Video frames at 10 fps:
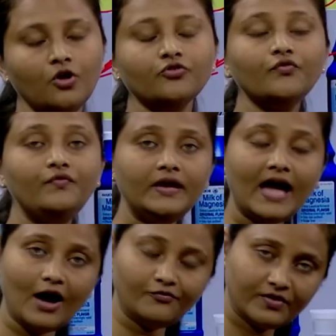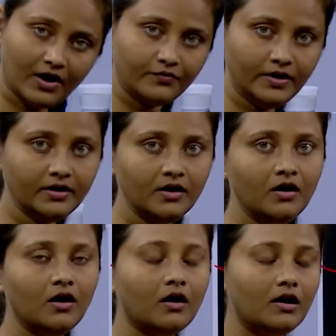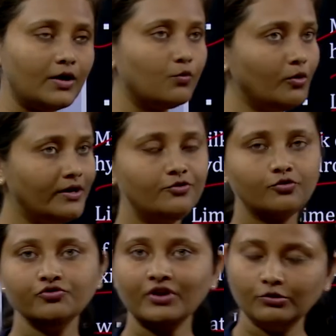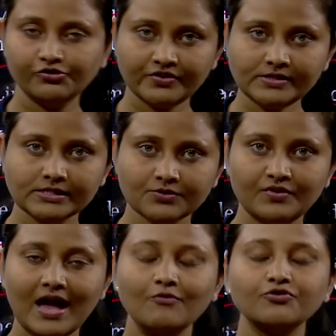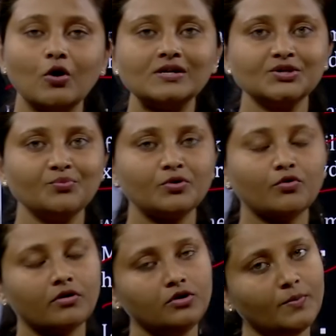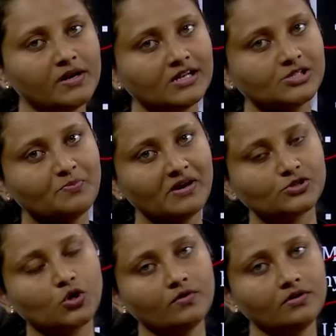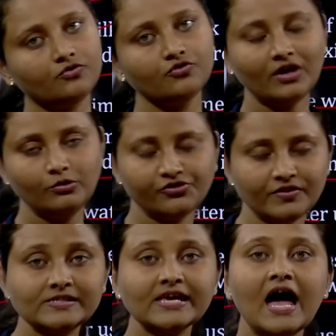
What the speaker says: So we have covered like what are true solutions. We have solved some numericals based on true solutions,